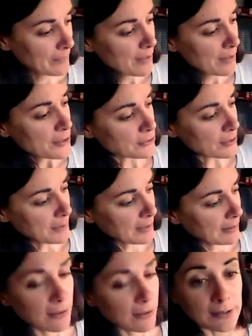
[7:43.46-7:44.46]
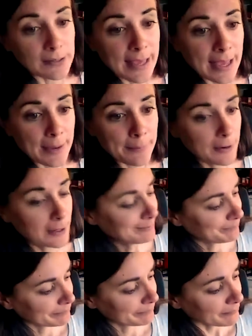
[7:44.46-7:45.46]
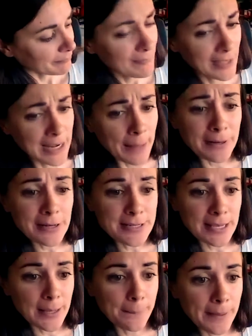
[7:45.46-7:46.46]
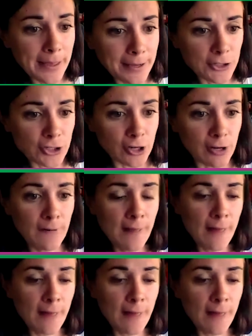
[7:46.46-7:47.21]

So I'm going to click on Camera, and I'm going to take a picture